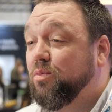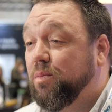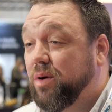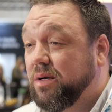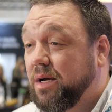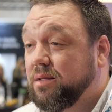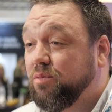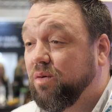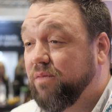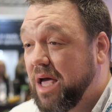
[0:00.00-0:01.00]
more productive,
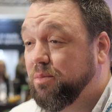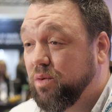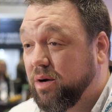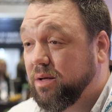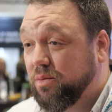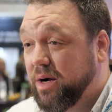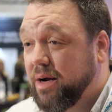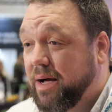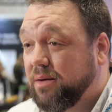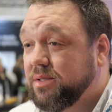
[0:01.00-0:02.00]
more valuable work at the
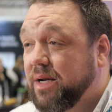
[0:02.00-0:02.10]
warehouse.